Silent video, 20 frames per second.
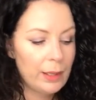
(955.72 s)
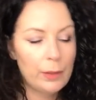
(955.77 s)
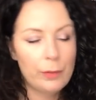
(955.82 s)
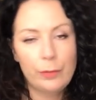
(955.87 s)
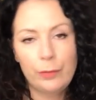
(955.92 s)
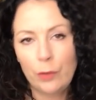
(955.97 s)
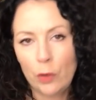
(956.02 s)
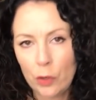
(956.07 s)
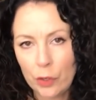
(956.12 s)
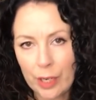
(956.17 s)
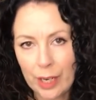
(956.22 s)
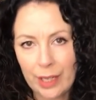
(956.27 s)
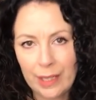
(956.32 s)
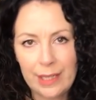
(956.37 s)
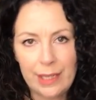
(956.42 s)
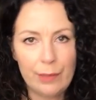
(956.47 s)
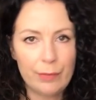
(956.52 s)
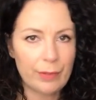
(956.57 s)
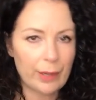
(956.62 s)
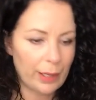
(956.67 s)

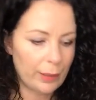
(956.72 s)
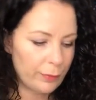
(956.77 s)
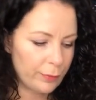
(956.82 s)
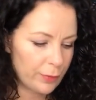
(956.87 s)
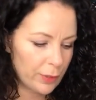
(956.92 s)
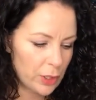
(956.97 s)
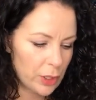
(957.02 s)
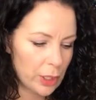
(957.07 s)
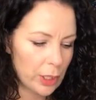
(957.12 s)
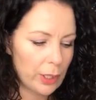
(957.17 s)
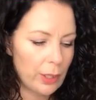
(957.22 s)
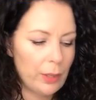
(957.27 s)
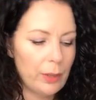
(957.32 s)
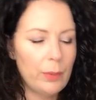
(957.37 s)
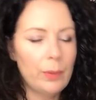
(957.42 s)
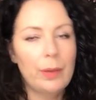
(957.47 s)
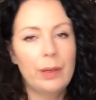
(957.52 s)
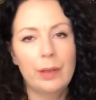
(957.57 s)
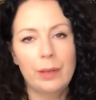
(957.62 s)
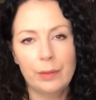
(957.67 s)
£4.95 for
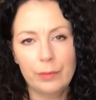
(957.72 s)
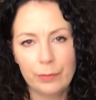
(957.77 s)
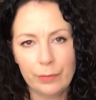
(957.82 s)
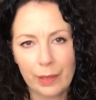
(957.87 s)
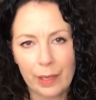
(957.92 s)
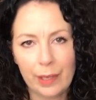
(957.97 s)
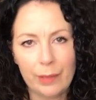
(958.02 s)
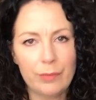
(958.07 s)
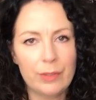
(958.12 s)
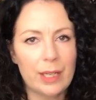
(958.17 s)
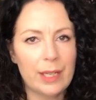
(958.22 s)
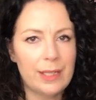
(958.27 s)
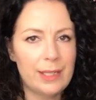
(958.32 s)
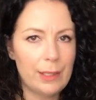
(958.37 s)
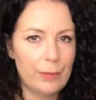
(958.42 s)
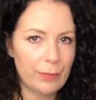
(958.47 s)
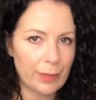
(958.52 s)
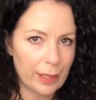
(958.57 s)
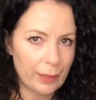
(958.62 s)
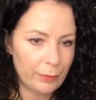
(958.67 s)
two,
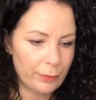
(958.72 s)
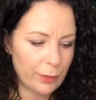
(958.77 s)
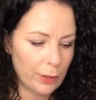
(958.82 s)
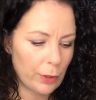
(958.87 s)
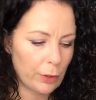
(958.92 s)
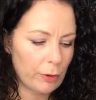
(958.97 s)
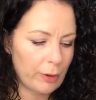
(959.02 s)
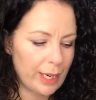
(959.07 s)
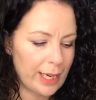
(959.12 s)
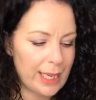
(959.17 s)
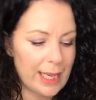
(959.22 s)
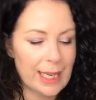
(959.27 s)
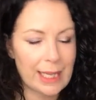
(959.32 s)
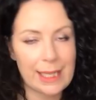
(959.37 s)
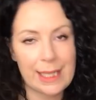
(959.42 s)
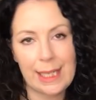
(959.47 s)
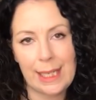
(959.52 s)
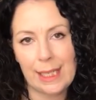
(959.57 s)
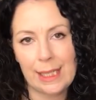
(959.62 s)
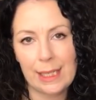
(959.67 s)
£5.95 for three, and
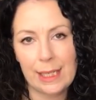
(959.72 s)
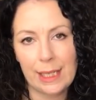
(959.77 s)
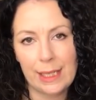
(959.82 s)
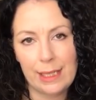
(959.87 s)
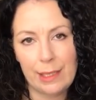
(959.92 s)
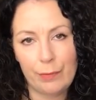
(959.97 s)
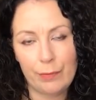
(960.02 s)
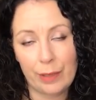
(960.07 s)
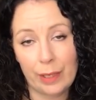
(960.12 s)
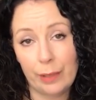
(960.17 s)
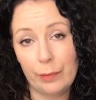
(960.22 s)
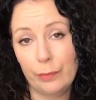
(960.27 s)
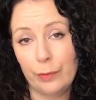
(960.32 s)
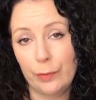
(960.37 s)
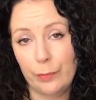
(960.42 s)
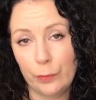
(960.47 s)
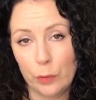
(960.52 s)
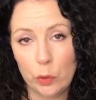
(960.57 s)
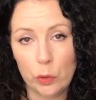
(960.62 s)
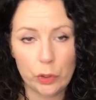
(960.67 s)
£6.95 for
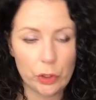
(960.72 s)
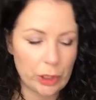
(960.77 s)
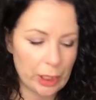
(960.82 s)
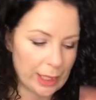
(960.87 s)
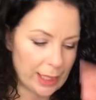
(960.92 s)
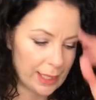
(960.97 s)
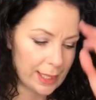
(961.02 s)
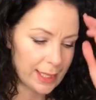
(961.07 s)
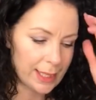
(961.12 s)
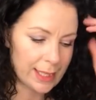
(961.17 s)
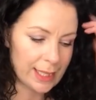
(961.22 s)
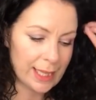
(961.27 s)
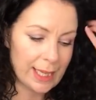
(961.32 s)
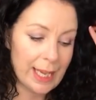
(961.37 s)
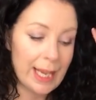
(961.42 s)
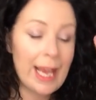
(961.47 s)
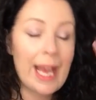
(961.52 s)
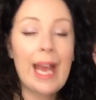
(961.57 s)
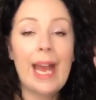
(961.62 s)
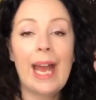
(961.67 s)
four sheets.
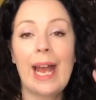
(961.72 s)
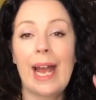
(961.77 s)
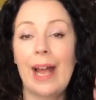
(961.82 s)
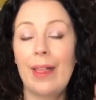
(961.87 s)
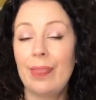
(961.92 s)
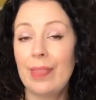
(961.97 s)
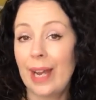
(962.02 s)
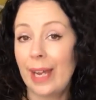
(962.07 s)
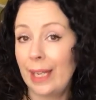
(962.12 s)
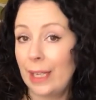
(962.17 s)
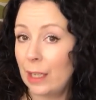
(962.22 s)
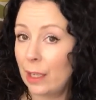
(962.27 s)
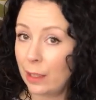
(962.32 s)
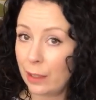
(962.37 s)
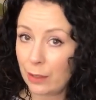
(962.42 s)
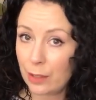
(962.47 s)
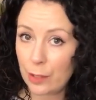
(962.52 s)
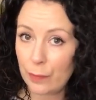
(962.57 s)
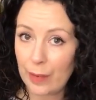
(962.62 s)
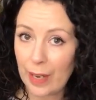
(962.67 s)
And that
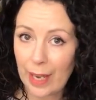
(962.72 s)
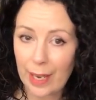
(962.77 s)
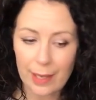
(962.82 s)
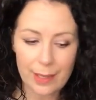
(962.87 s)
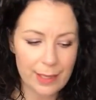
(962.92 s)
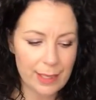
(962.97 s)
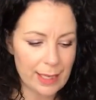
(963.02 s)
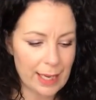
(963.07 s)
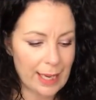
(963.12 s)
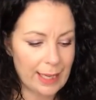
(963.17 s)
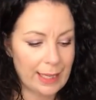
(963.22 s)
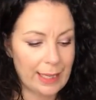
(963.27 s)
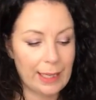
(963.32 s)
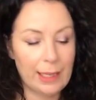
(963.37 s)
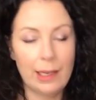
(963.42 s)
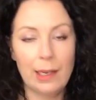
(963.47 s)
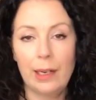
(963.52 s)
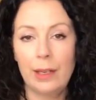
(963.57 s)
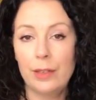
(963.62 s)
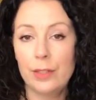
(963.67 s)
includes VAT, and it
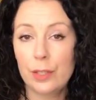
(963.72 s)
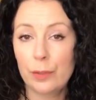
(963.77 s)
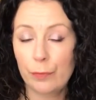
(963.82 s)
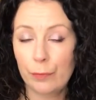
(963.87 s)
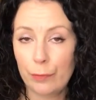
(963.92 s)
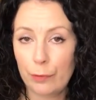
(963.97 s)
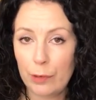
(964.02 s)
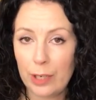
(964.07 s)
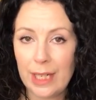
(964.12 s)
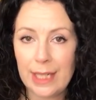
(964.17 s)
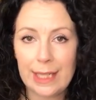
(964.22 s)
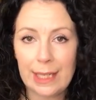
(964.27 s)
includes free